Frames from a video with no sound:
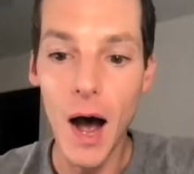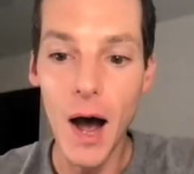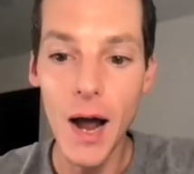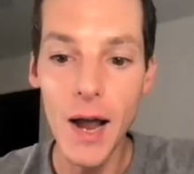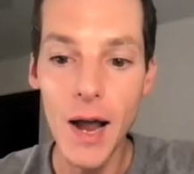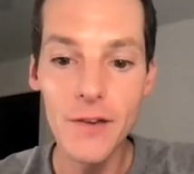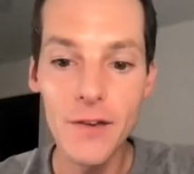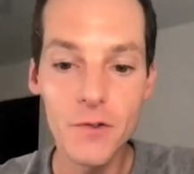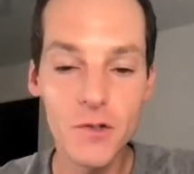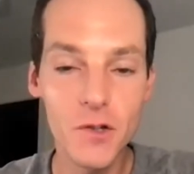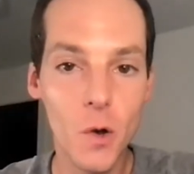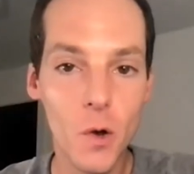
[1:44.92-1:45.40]

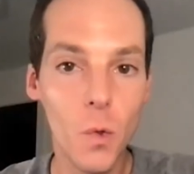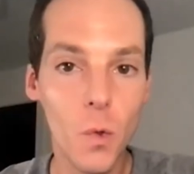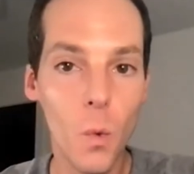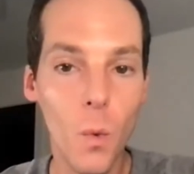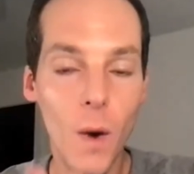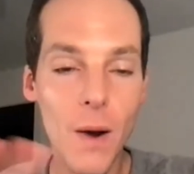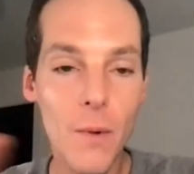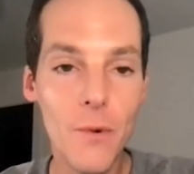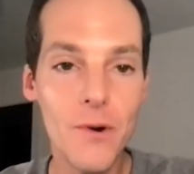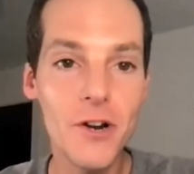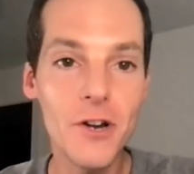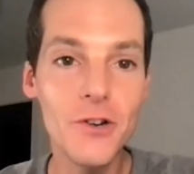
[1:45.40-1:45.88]
I So the
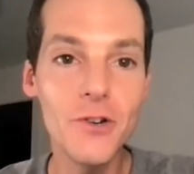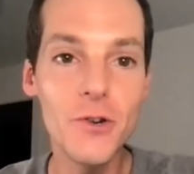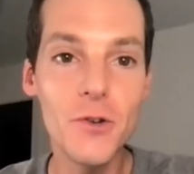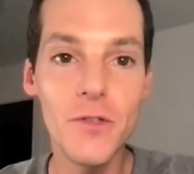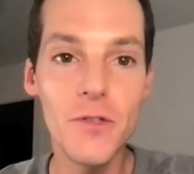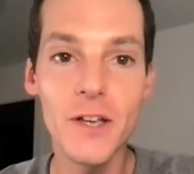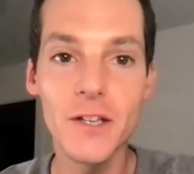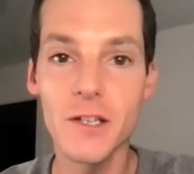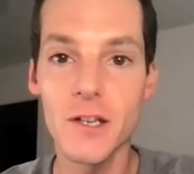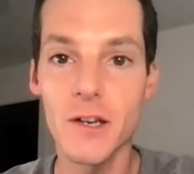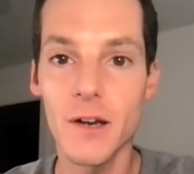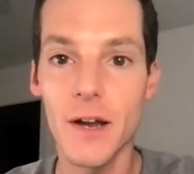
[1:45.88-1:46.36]
way we're going to do
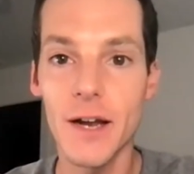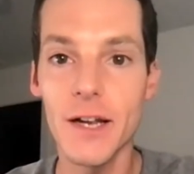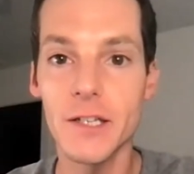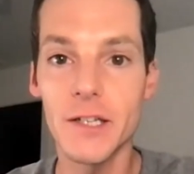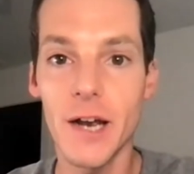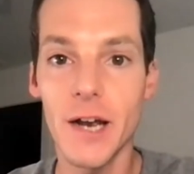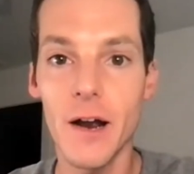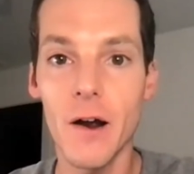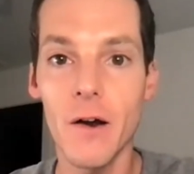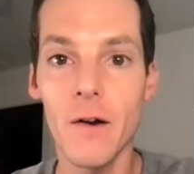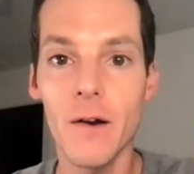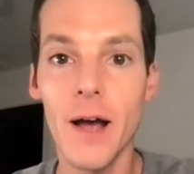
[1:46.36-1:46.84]
things tonight,
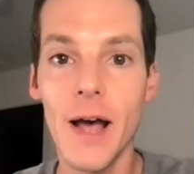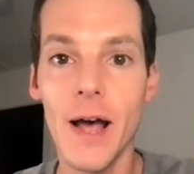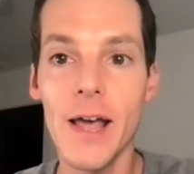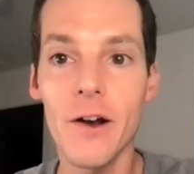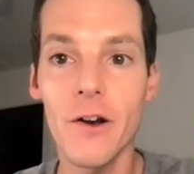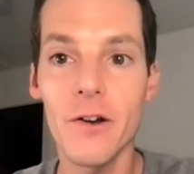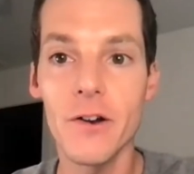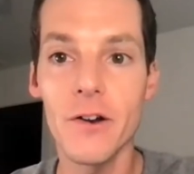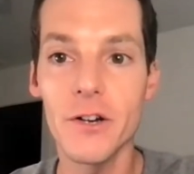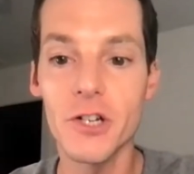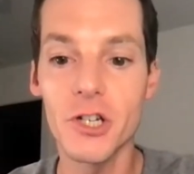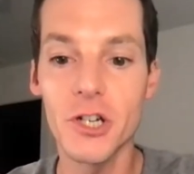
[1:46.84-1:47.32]
Tara and I
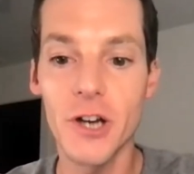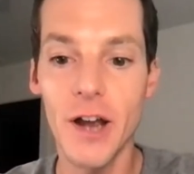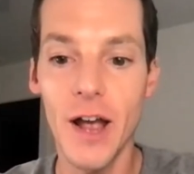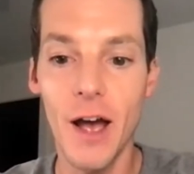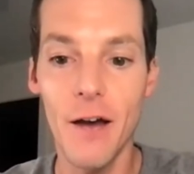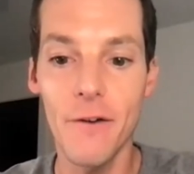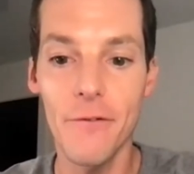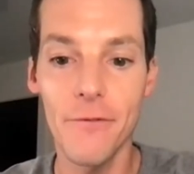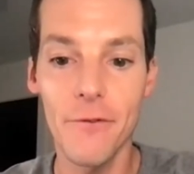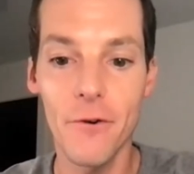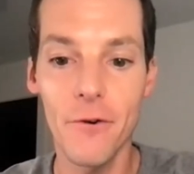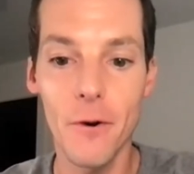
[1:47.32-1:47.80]
are going to
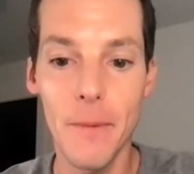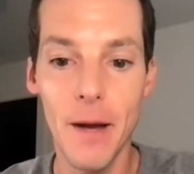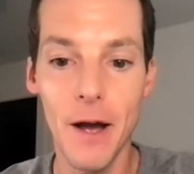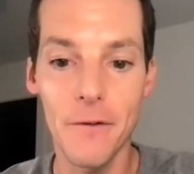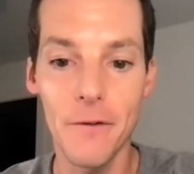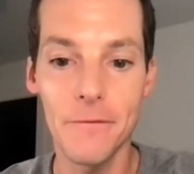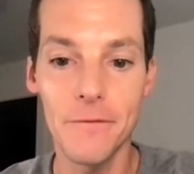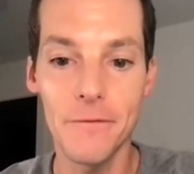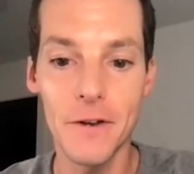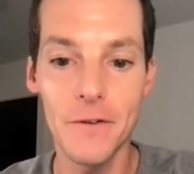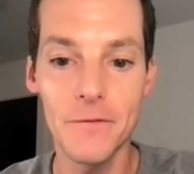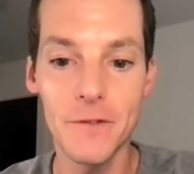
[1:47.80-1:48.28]
chat for
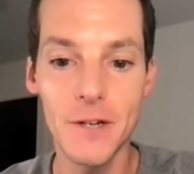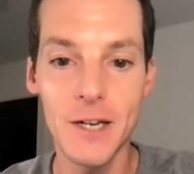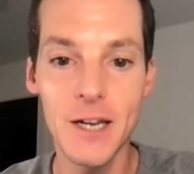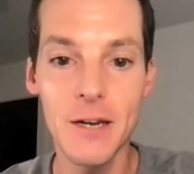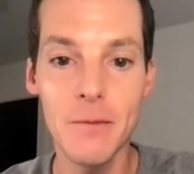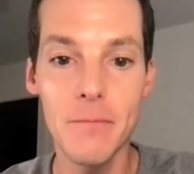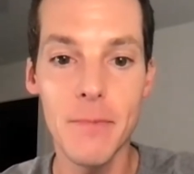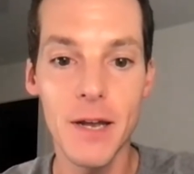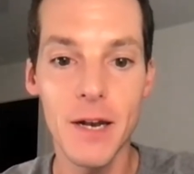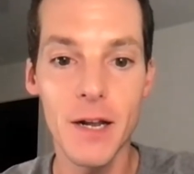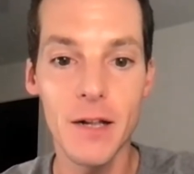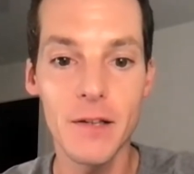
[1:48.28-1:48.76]
about
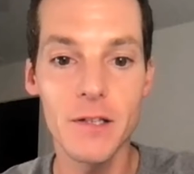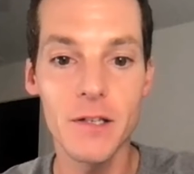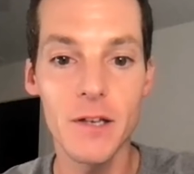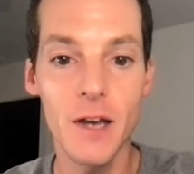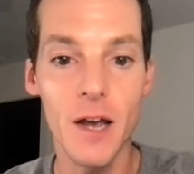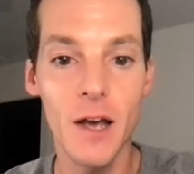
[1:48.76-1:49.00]
fifteen minutes,